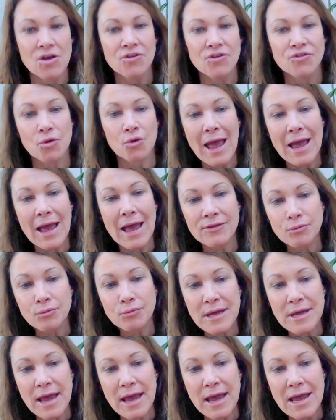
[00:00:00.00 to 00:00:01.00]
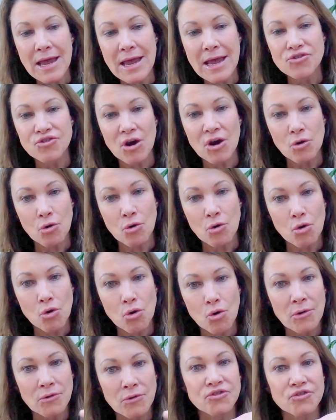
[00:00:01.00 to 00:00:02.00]
So as we age, our
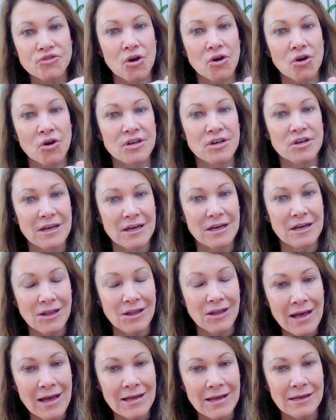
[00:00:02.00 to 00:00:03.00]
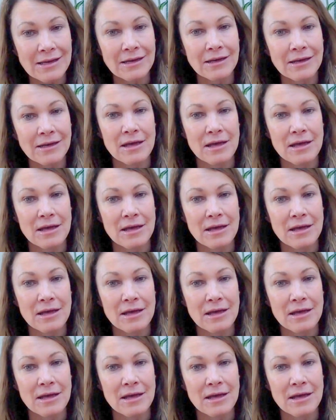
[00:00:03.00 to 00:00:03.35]
hormones start to decline,